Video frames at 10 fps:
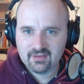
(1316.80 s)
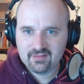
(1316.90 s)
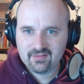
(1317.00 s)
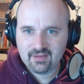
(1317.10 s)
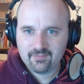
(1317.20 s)

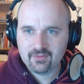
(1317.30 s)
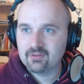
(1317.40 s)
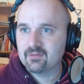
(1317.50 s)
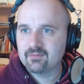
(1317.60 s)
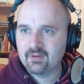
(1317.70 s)
is set
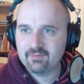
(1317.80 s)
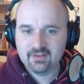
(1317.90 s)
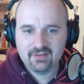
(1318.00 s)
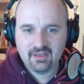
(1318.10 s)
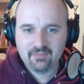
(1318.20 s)
for
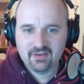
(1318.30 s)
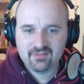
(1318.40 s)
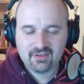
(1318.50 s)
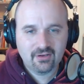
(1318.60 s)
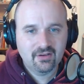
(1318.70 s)
roughly 10
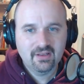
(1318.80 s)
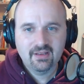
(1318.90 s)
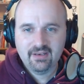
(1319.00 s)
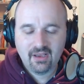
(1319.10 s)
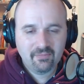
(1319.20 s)
minutes ago.
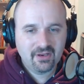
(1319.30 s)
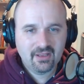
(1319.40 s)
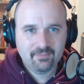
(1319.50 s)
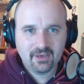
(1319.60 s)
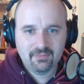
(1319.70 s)
Now I'm going to
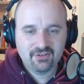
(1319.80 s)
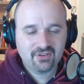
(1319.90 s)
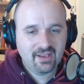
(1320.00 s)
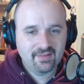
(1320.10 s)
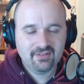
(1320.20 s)
hit
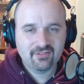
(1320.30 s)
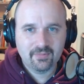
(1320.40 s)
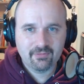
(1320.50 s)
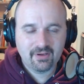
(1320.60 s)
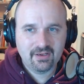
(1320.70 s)
publish and this will
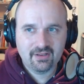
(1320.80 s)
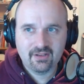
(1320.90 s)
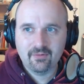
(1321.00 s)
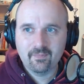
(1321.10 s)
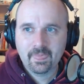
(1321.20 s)
ready to
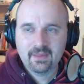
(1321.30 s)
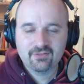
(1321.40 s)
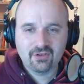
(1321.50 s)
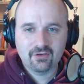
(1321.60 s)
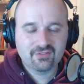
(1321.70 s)
go.
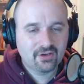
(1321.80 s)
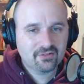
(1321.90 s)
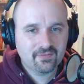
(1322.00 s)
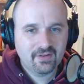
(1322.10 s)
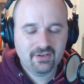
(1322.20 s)
So
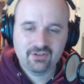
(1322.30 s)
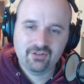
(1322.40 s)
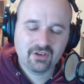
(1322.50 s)
start to finish, it took